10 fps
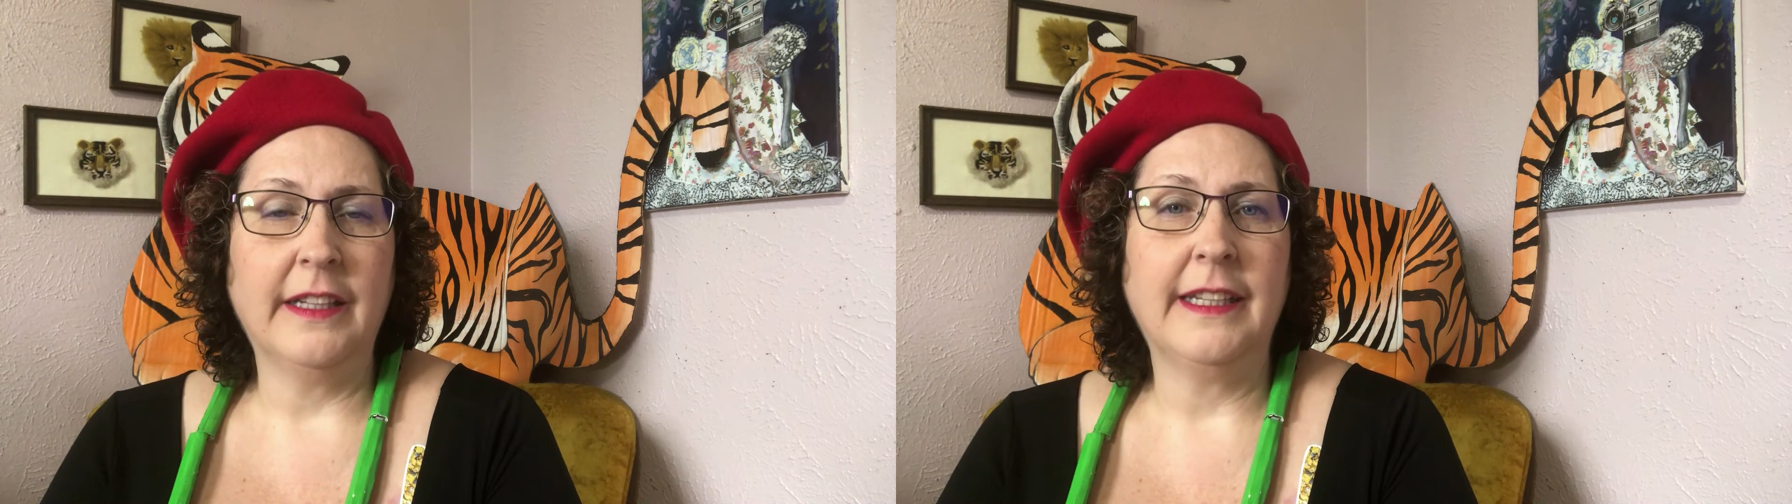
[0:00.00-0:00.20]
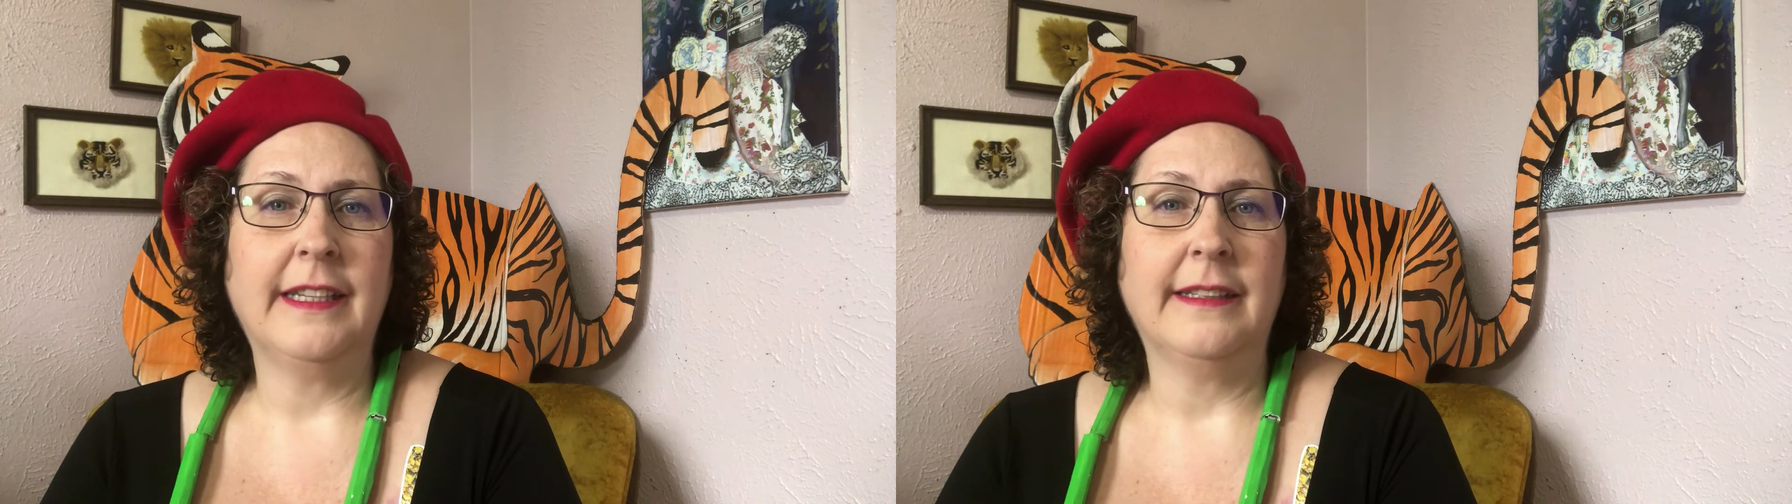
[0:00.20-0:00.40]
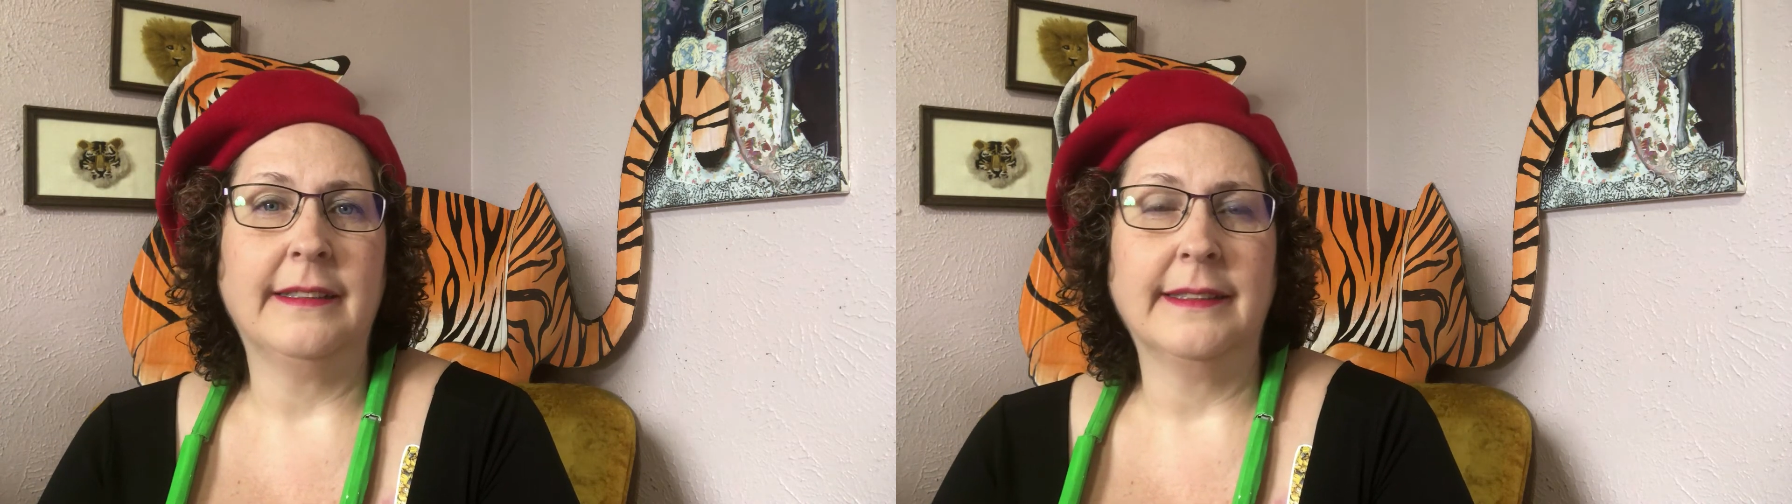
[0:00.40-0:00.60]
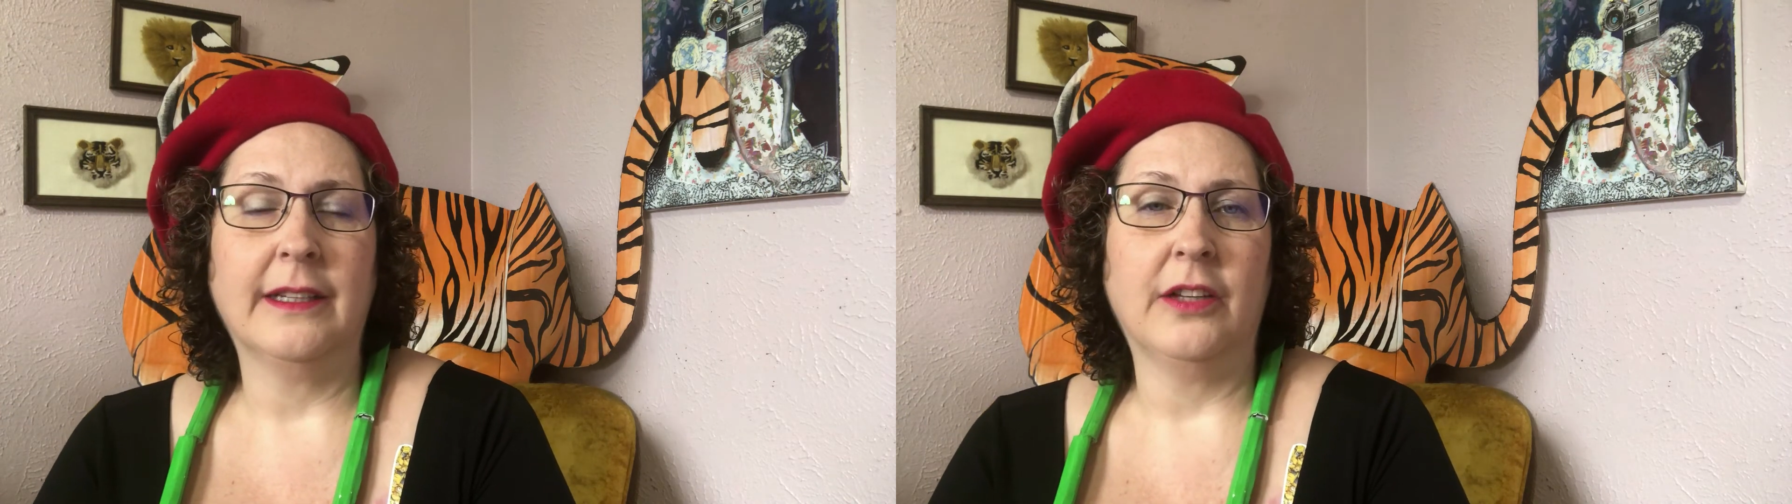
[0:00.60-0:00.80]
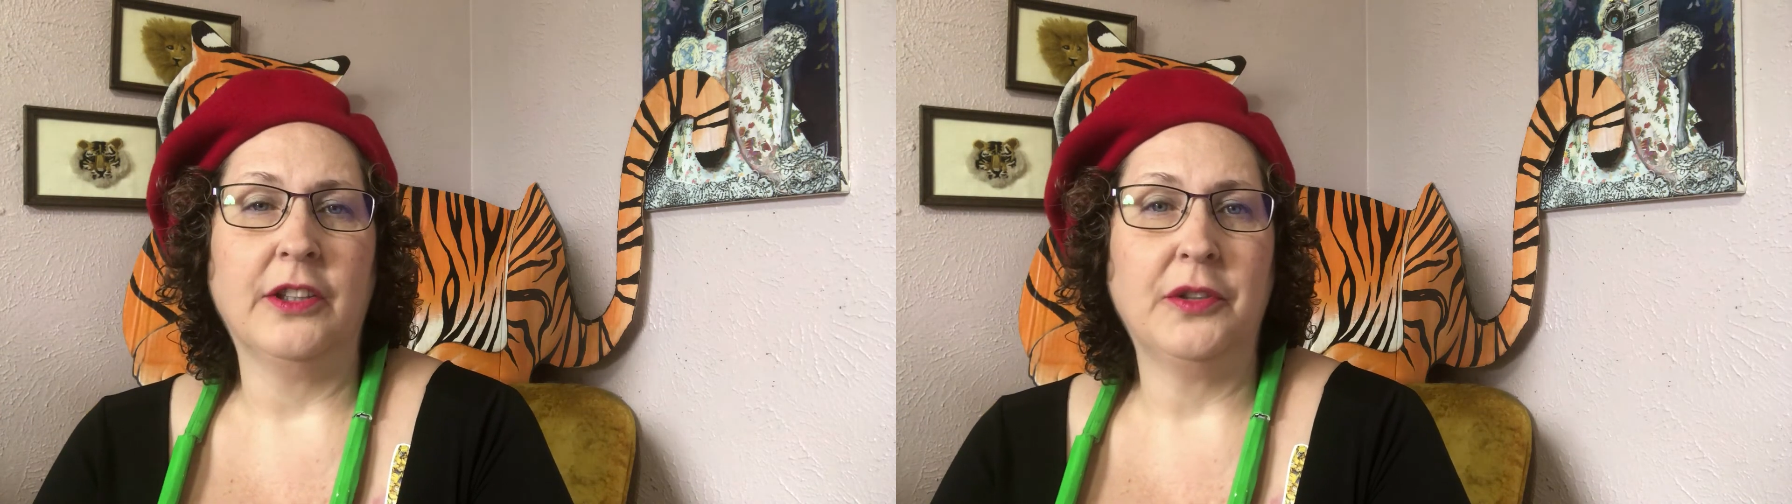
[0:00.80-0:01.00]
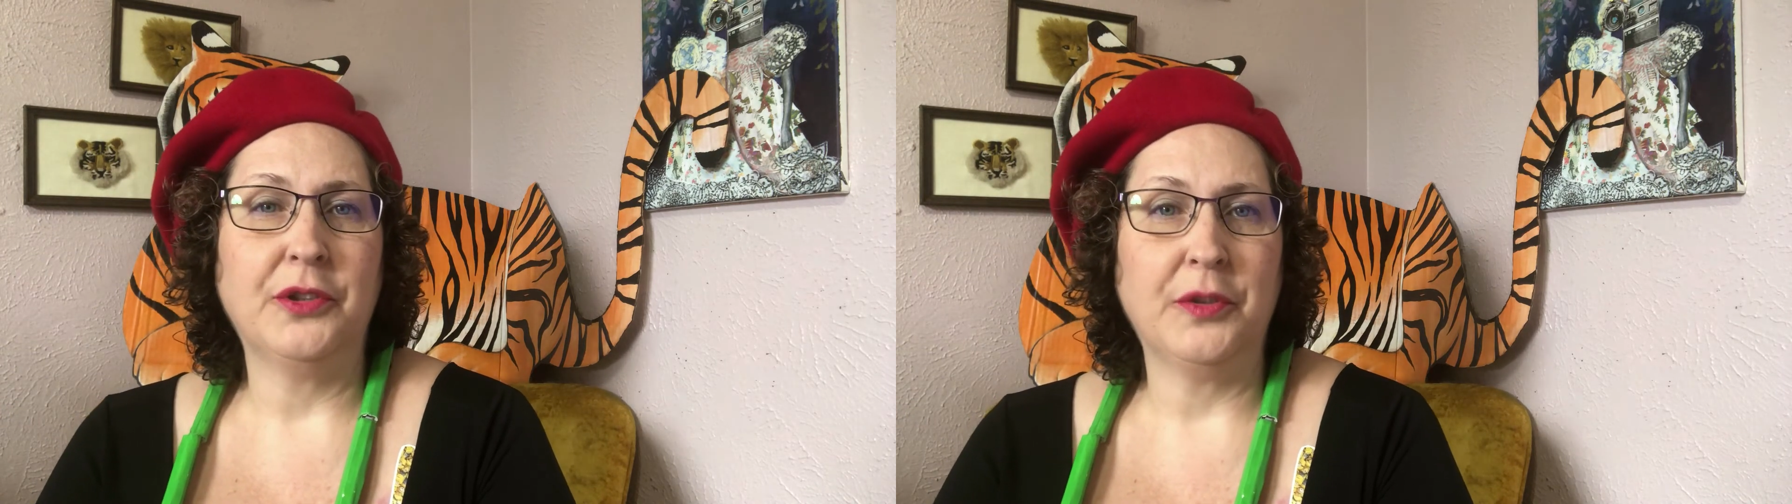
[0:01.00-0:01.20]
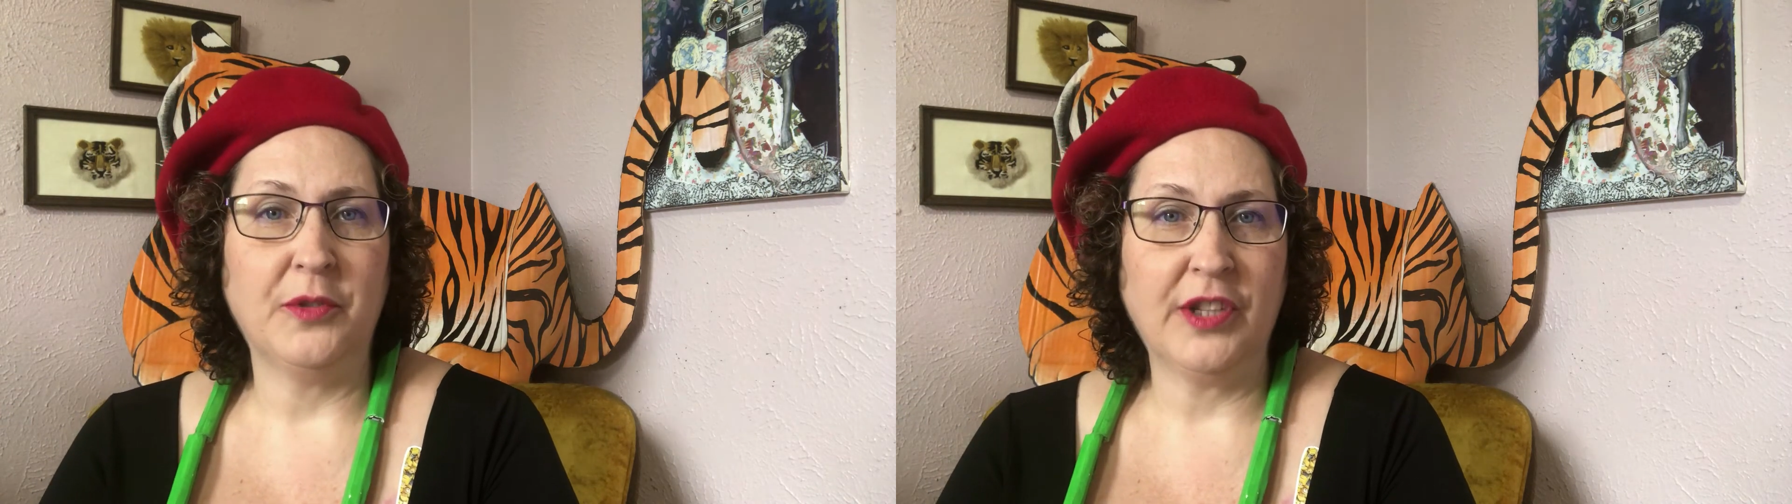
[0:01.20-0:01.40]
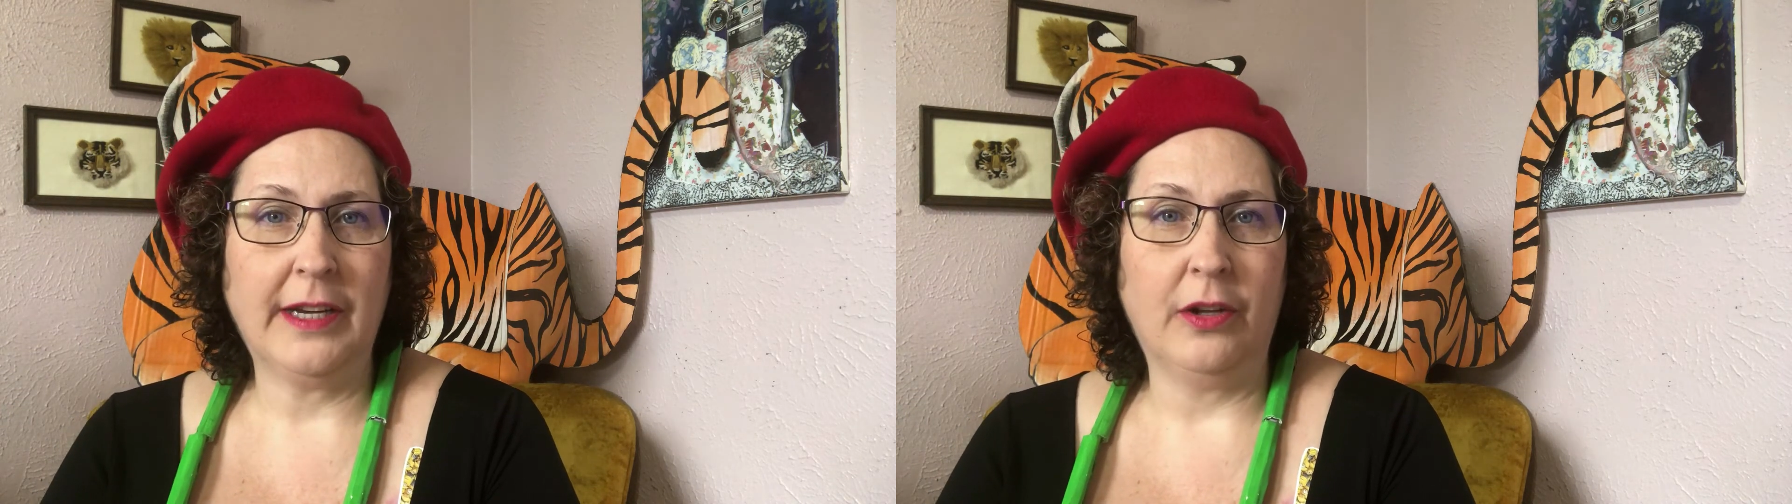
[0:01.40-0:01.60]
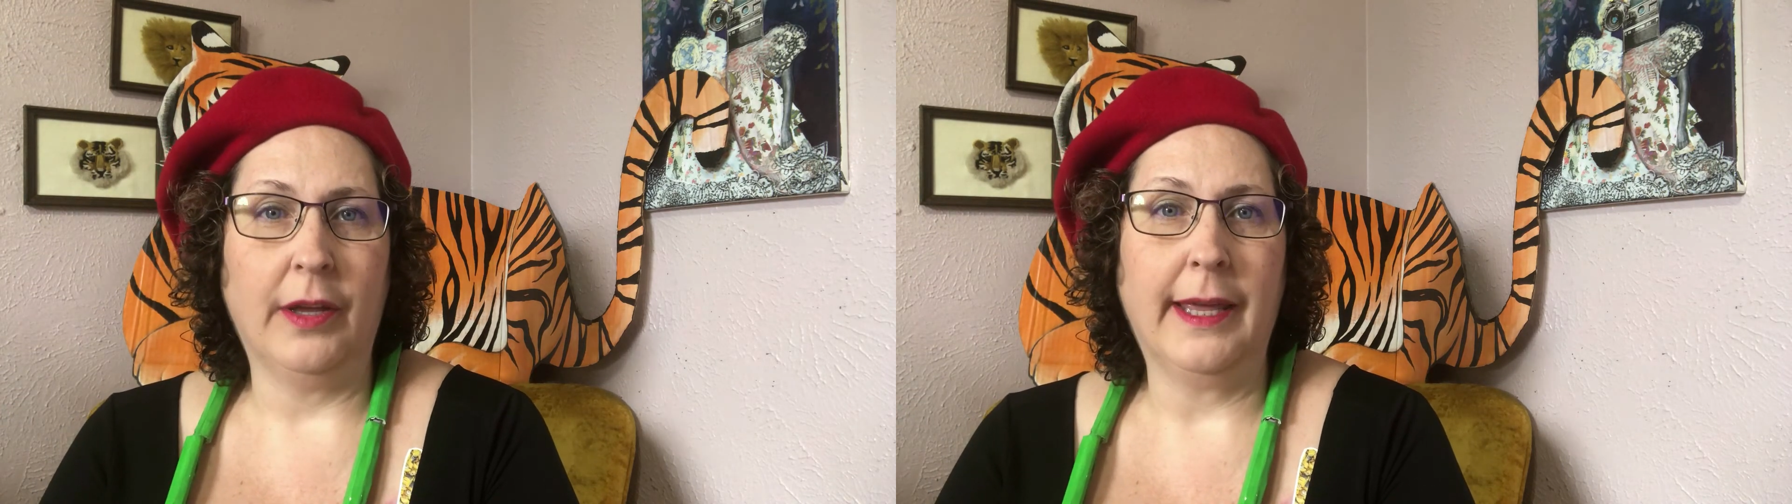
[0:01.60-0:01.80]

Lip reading: and he is on the YouTube channel